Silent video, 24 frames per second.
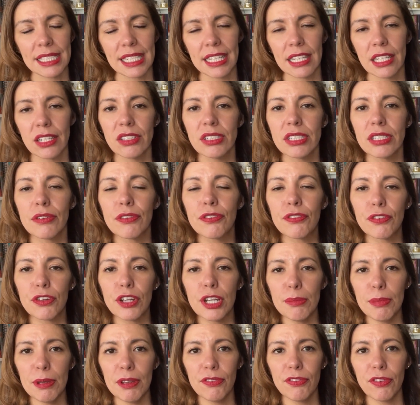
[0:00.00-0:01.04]
And there is a
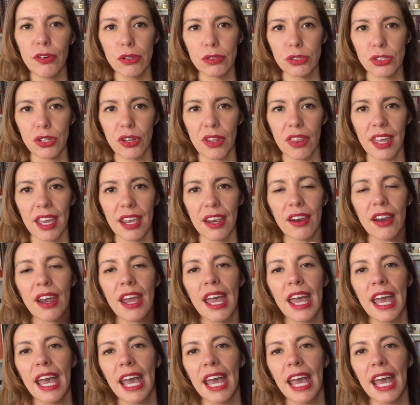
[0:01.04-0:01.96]
freebie folder there,